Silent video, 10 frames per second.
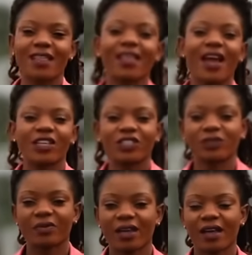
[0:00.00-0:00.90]
State,
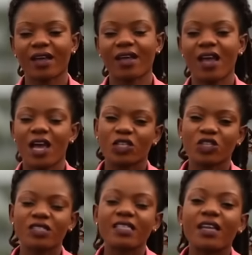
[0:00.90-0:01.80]
Nigeria.
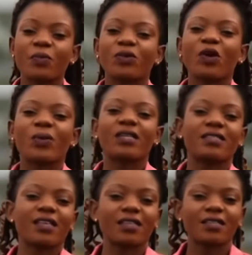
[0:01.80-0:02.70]
Just like the
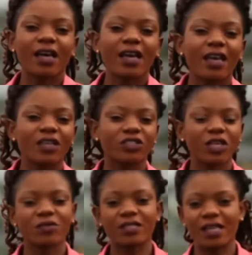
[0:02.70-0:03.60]
biblical Pool of
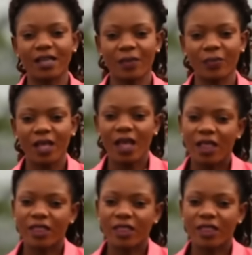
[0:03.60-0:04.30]
Bethesda located in